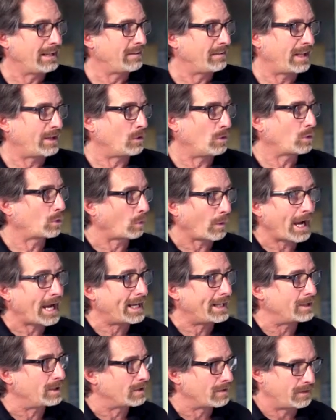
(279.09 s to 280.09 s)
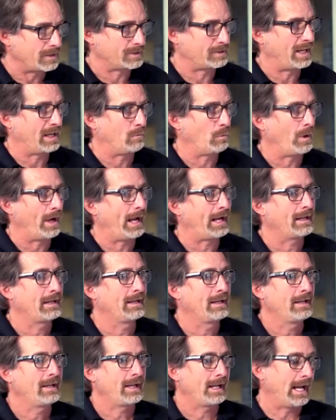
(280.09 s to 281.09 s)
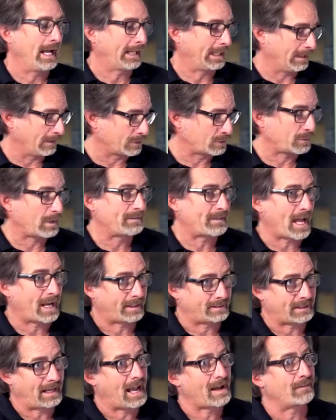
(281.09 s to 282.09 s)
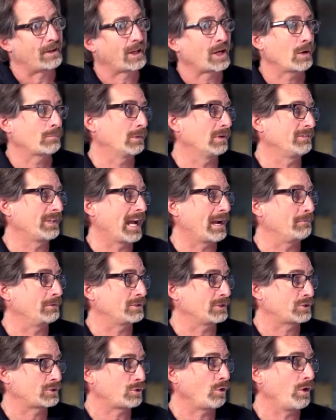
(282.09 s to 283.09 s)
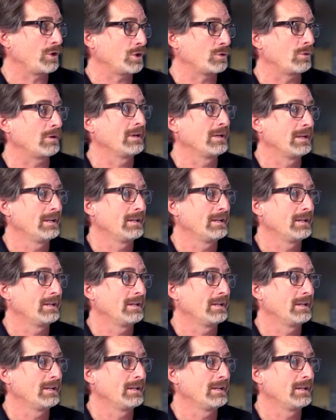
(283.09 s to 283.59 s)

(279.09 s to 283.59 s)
They don't grade the same way. And I can illustrate that because I have a couple of diamonds to show you.